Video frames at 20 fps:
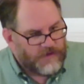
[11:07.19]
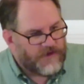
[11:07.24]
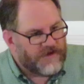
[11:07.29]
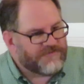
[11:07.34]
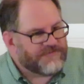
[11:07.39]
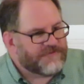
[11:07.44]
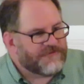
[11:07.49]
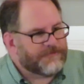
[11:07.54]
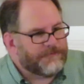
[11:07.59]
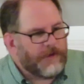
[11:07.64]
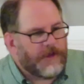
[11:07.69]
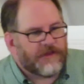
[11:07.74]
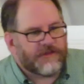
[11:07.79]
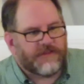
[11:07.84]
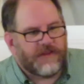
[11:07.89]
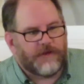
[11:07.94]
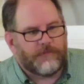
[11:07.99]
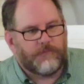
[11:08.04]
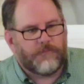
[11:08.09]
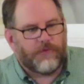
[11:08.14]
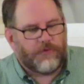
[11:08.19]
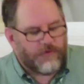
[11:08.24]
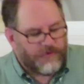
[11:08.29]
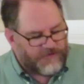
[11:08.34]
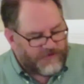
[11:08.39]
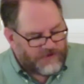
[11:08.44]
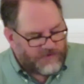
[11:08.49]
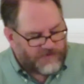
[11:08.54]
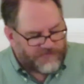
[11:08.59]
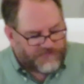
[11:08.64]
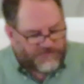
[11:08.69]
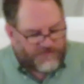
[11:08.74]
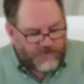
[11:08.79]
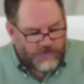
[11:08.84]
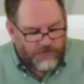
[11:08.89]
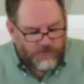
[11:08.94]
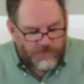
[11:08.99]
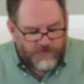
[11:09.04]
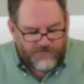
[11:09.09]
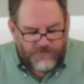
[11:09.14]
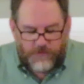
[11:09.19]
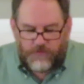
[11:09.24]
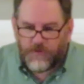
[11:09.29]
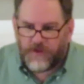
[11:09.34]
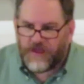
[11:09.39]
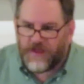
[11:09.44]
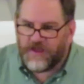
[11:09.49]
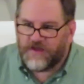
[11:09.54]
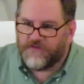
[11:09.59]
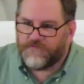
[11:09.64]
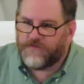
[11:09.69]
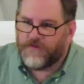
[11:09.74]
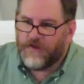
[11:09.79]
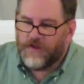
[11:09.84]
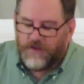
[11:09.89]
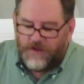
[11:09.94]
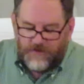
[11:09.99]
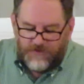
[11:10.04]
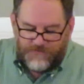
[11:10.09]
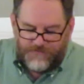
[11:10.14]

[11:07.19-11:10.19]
And I suspect that more than a few of you have